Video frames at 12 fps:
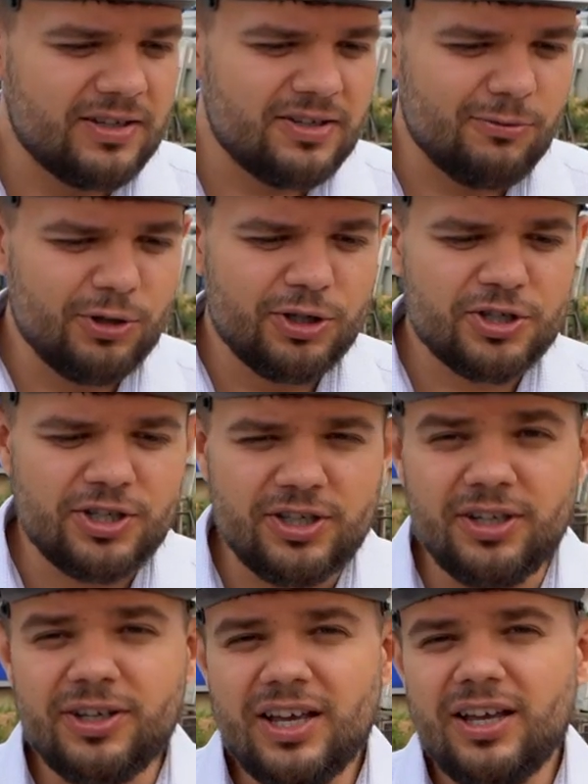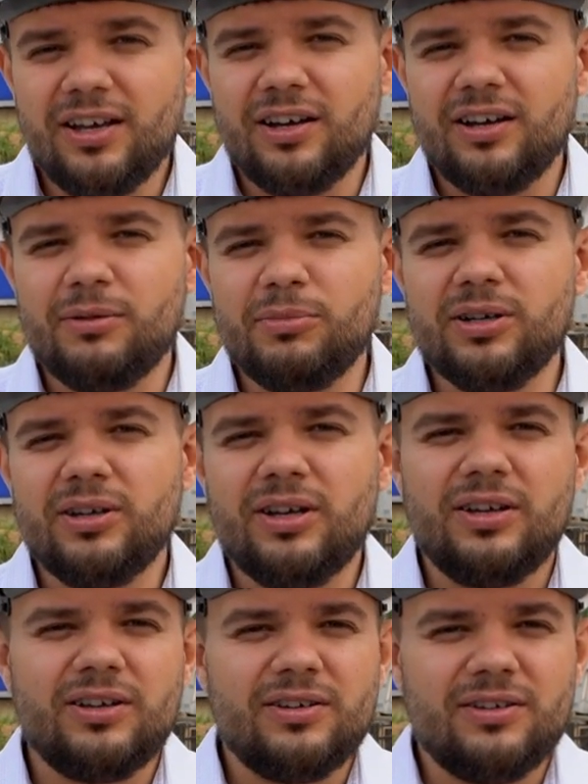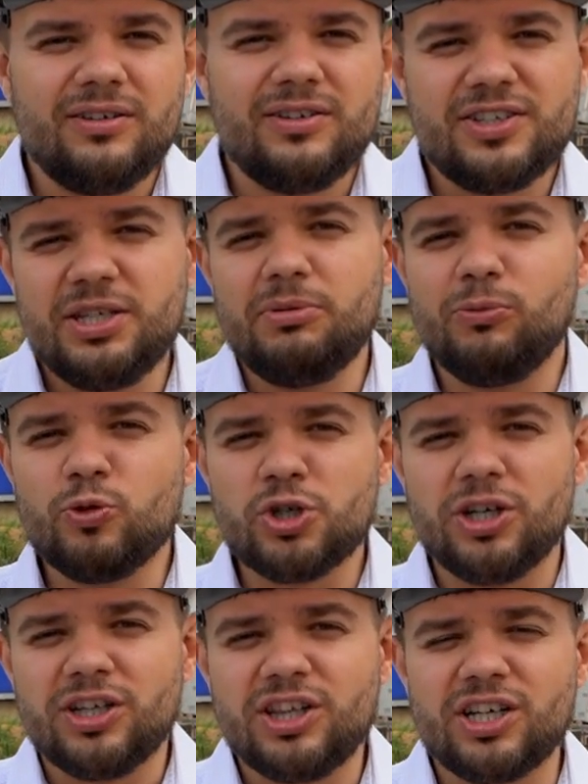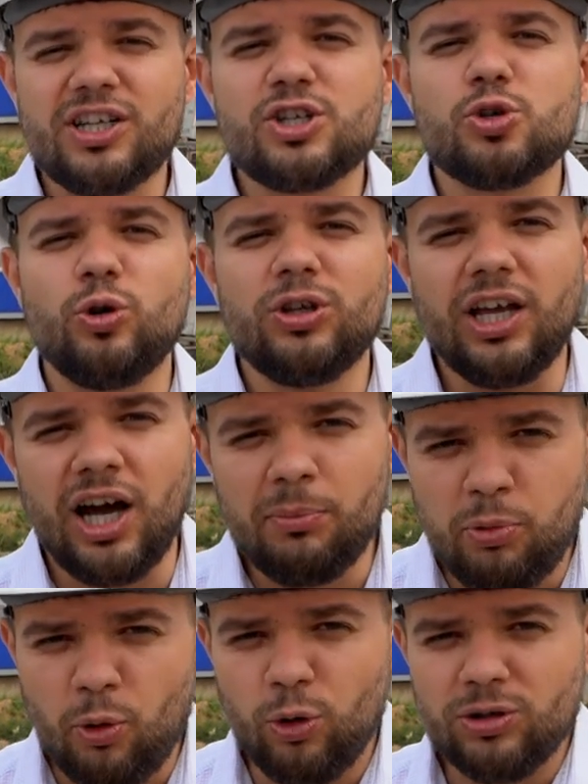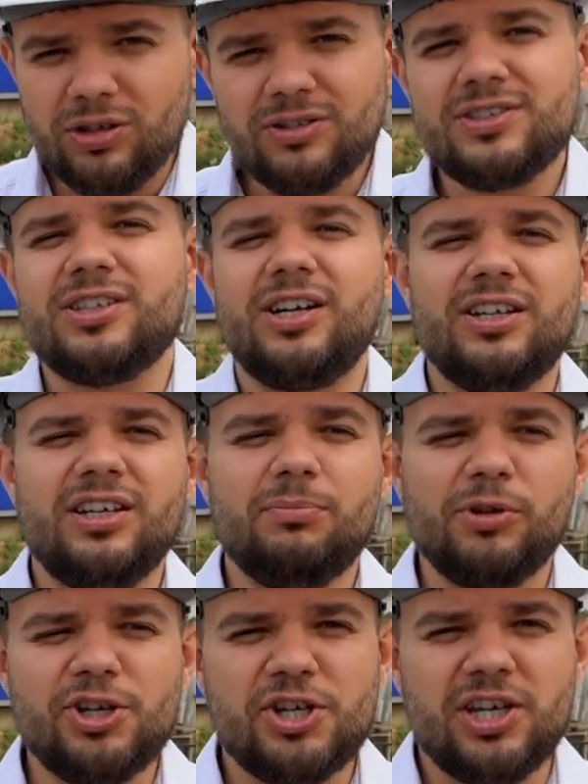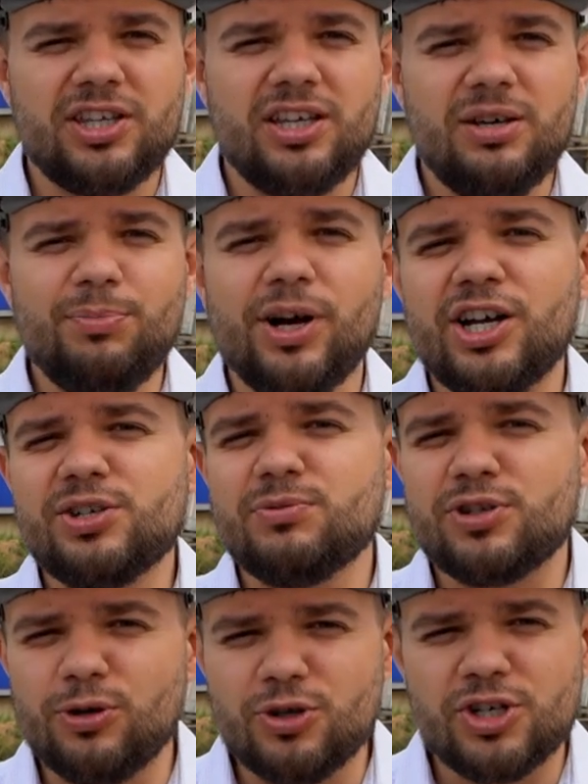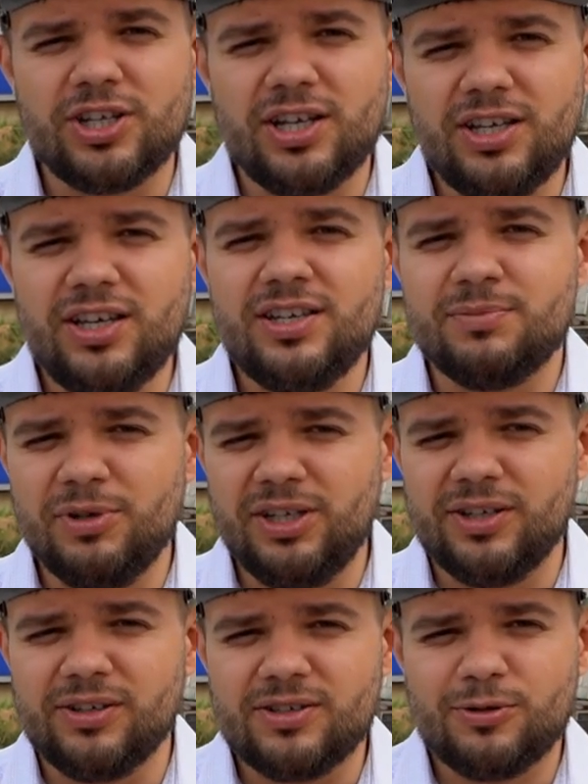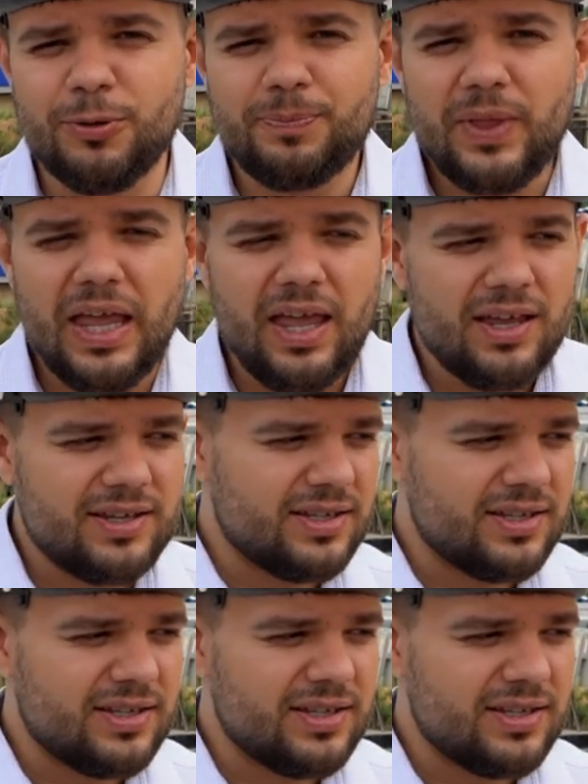Today, we will shoot the traditional overview of the construction site and show what has changed on it.